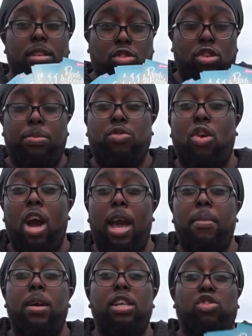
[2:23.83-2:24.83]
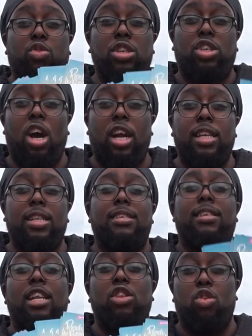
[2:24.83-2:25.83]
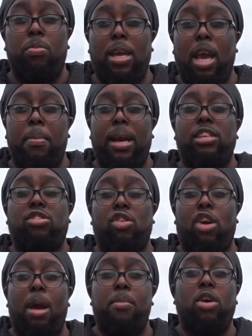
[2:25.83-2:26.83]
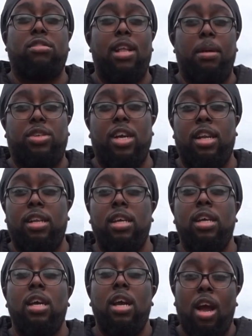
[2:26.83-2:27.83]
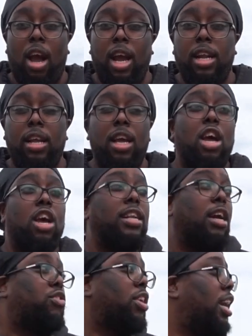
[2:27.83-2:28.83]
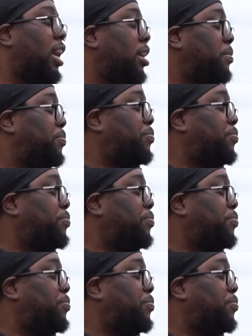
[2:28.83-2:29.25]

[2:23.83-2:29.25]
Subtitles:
subscribe, screenshot it, send it to me on my Instagram or Snapchat. All right, now today,